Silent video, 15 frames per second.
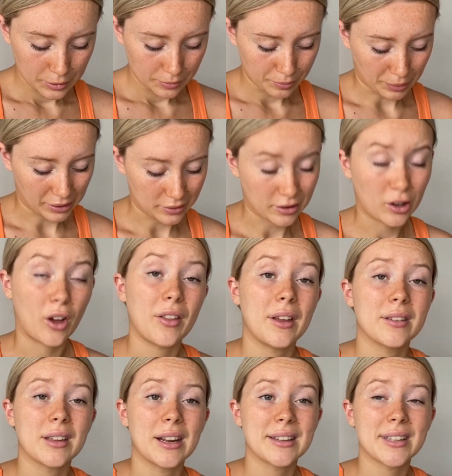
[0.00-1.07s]
because I got
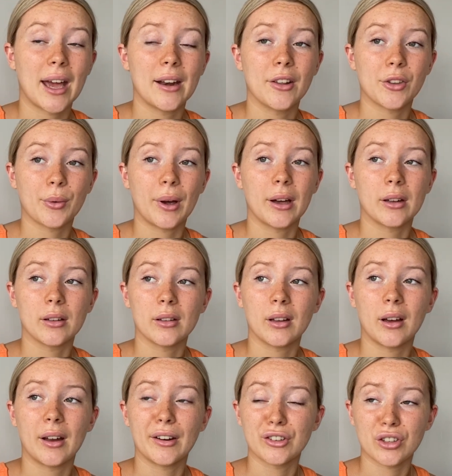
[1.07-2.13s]
this in a 10 as well
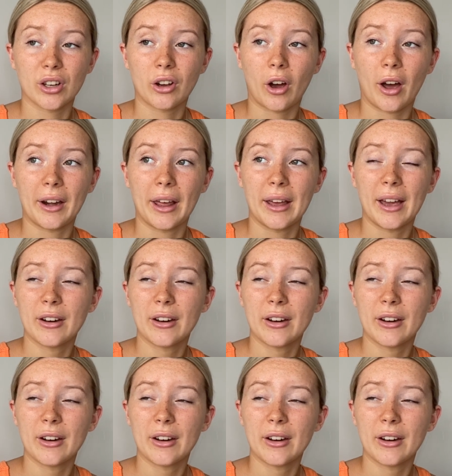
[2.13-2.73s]
and I should have got an 8.